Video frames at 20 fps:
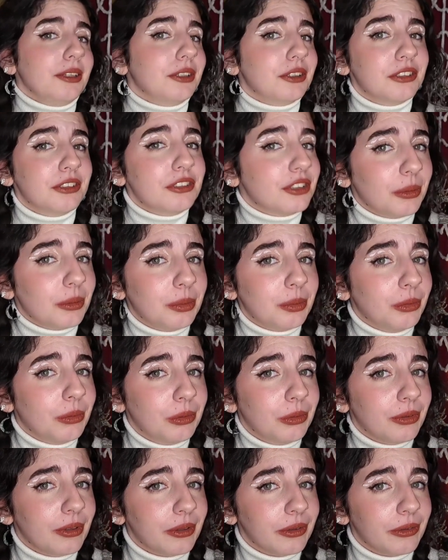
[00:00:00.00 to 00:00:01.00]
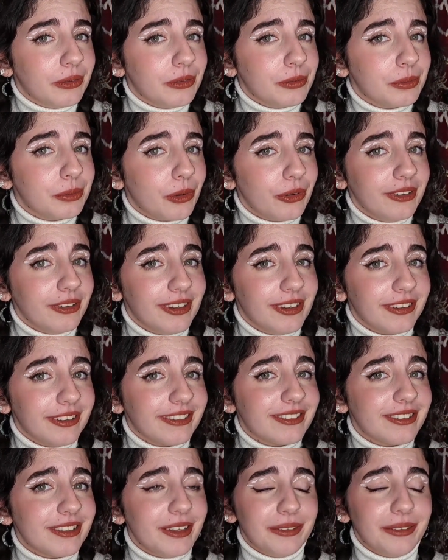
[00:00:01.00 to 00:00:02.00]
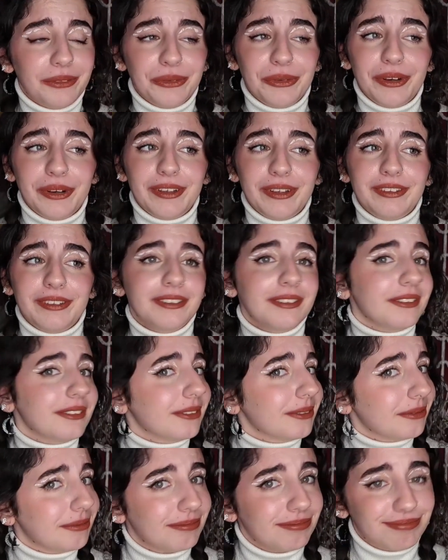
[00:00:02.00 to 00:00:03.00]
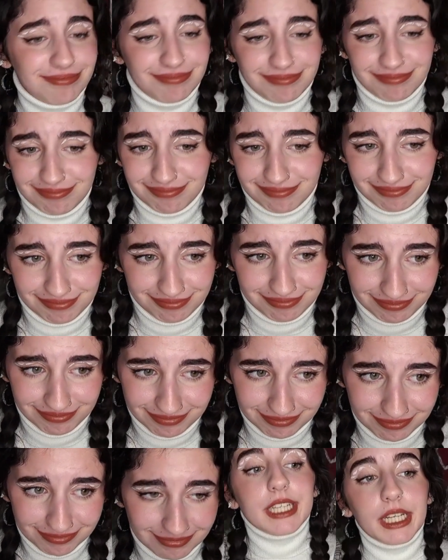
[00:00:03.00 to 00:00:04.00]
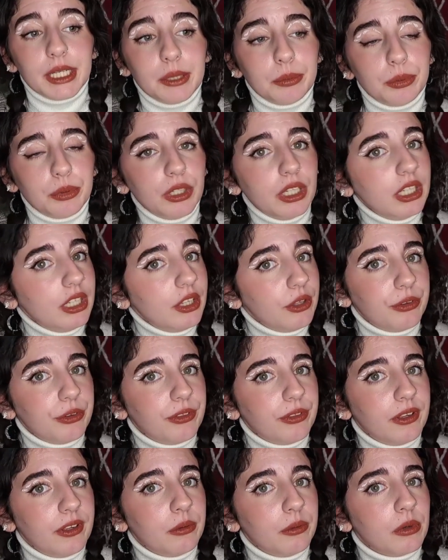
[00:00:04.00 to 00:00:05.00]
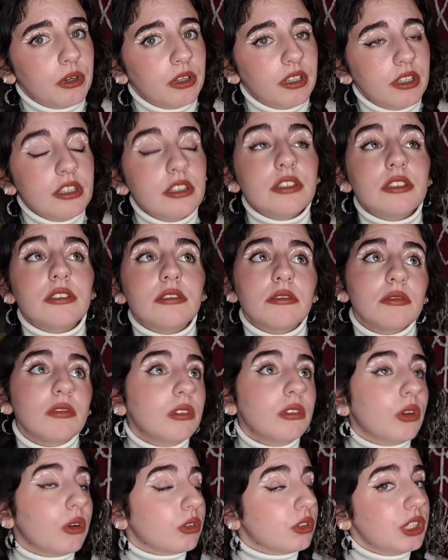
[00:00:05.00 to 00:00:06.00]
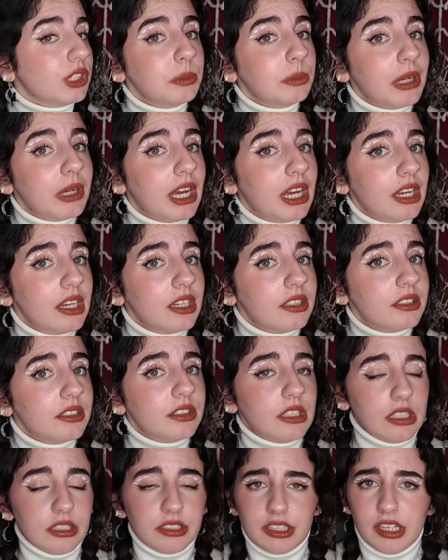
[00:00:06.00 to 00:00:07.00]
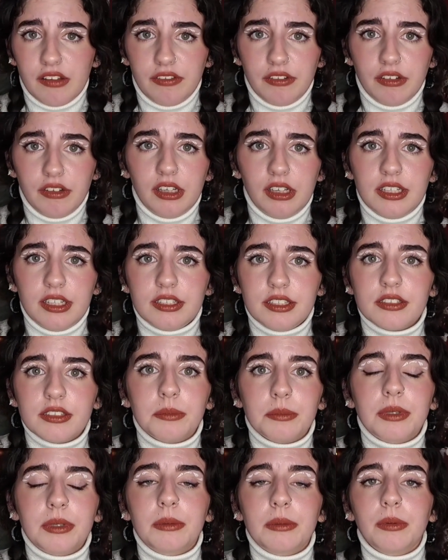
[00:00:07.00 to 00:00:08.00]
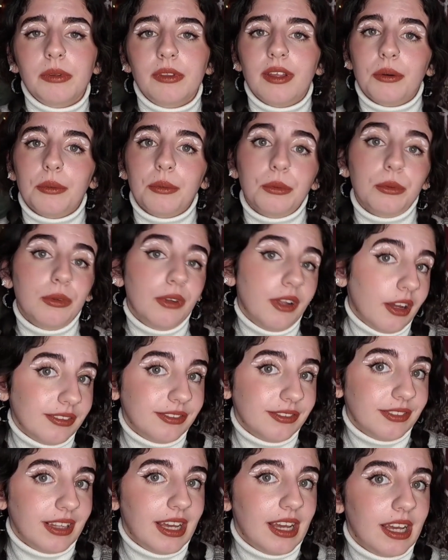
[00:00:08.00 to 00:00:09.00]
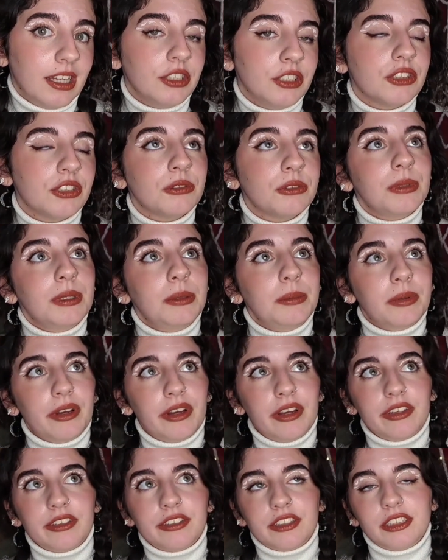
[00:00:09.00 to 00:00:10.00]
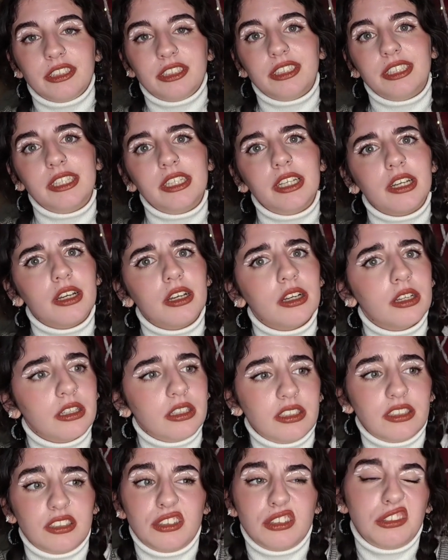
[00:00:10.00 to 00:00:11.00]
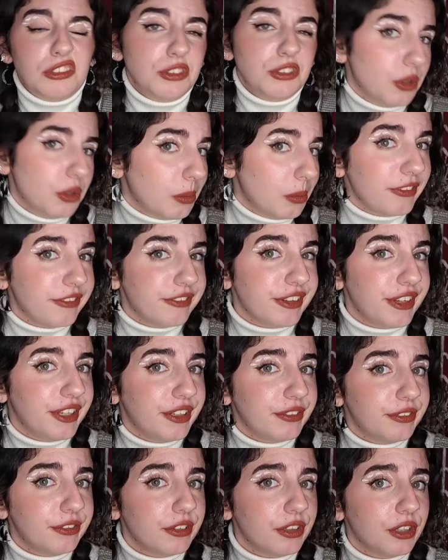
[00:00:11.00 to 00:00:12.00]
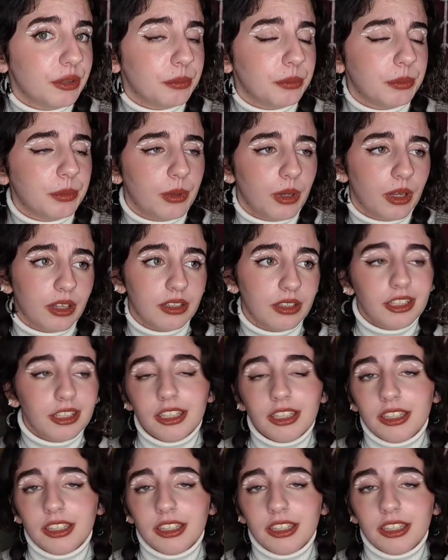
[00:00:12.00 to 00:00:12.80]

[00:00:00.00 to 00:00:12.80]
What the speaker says: use up all those products, otherwise. So Pretty Little Thing one is not too bad. There's definitely some people that will love that. Just me personally, it's not my favourite, but